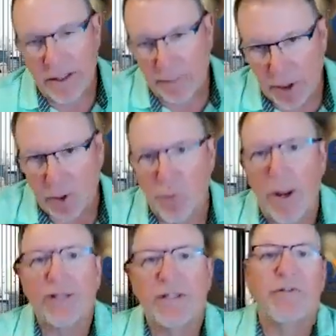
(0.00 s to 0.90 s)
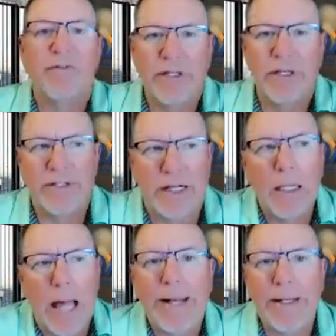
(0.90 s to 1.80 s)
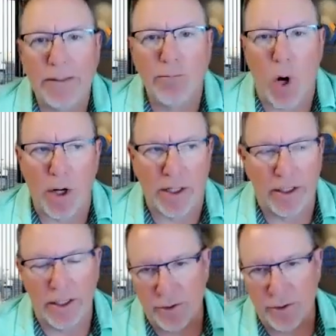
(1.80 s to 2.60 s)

progressively declining market.